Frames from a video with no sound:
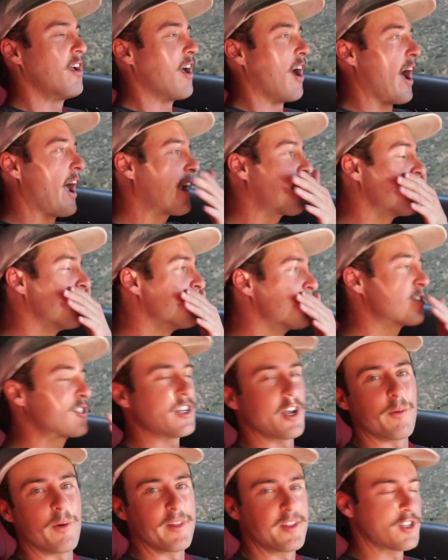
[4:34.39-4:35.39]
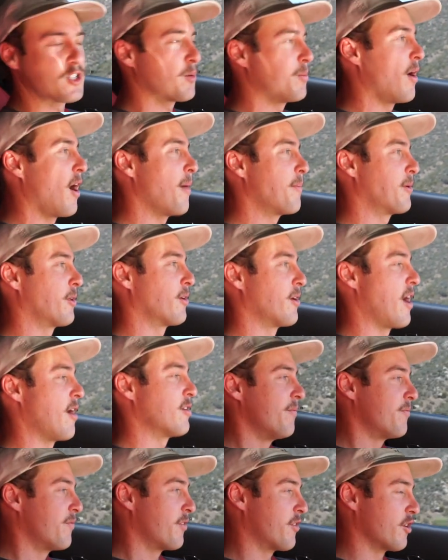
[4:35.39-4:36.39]
I can understand why these are popular
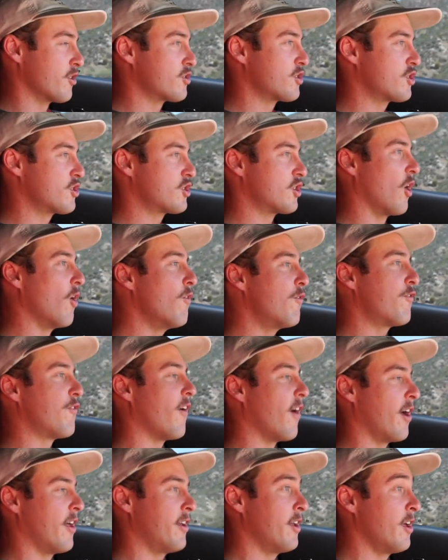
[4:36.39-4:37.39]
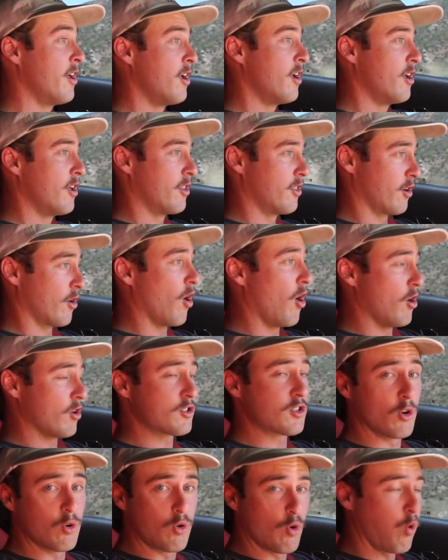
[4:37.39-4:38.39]
now. They're so fun. They're
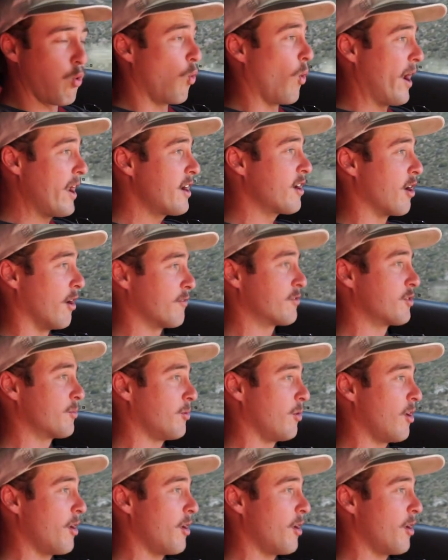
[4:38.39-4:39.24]
also quite comfortable,